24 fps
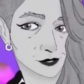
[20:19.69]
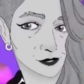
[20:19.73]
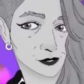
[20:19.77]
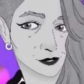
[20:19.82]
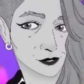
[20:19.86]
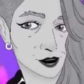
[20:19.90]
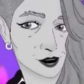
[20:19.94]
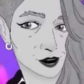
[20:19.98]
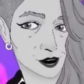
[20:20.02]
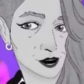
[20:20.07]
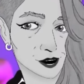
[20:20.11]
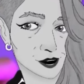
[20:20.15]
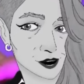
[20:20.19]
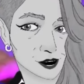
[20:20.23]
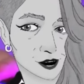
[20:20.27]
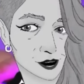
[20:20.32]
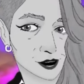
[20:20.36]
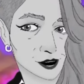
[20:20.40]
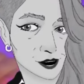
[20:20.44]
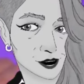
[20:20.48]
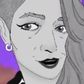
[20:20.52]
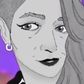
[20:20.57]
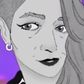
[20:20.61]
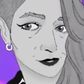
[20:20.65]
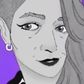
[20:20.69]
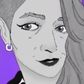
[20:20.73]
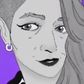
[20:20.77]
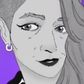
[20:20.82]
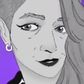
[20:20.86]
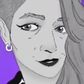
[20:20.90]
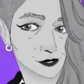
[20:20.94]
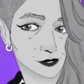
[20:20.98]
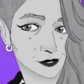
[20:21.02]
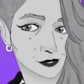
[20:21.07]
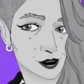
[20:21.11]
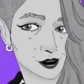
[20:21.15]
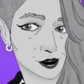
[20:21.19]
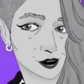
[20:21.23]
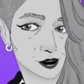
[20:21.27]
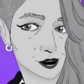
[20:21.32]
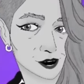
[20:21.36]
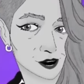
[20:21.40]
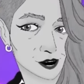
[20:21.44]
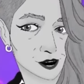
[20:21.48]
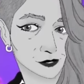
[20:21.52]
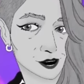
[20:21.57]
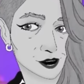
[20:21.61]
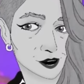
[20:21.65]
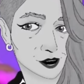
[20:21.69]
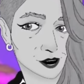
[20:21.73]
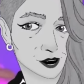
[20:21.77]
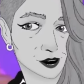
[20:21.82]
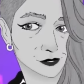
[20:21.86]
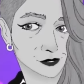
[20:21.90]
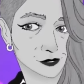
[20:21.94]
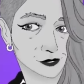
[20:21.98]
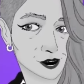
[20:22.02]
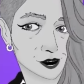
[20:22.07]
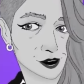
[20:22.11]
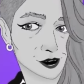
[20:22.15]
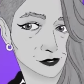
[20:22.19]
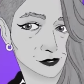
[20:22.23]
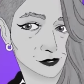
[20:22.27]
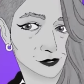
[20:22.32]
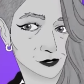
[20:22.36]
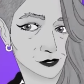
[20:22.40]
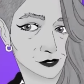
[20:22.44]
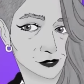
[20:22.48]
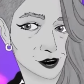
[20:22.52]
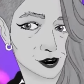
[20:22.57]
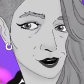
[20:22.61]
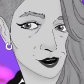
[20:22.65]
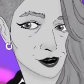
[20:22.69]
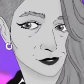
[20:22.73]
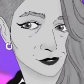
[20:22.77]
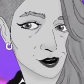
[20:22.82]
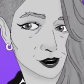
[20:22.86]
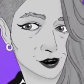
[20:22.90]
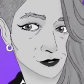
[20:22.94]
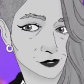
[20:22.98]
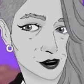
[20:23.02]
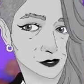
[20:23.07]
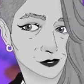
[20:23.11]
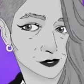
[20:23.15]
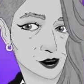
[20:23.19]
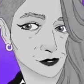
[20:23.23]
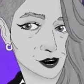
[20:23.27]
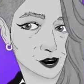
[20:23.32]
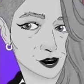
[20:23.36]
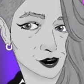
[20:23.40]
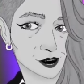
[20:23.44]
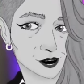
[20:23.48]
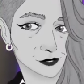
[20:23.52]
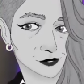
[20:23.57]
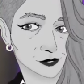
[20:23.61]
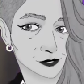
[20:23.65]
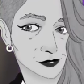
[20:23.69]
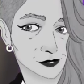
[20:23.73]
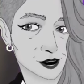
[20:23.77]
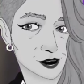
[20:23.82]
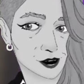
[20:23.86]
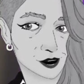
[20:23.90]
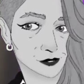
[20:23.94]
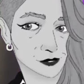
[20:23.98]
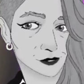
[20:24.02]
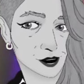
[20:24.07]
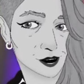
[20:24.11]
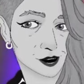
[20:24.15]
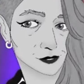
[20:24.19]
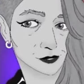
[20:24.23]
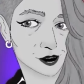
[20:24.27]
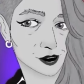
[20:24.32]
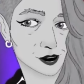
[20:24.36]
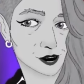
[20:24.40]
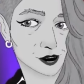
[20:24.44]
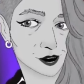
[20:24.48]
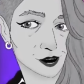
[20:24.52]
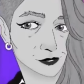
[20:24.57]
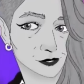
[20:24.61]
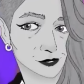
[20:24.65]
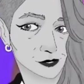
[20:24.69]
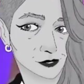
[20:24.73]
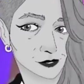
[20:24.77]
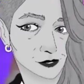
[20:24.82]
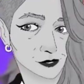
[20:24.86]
kind of sticking to my paintbrush, but that's my own fault for picking not the best paintbrush.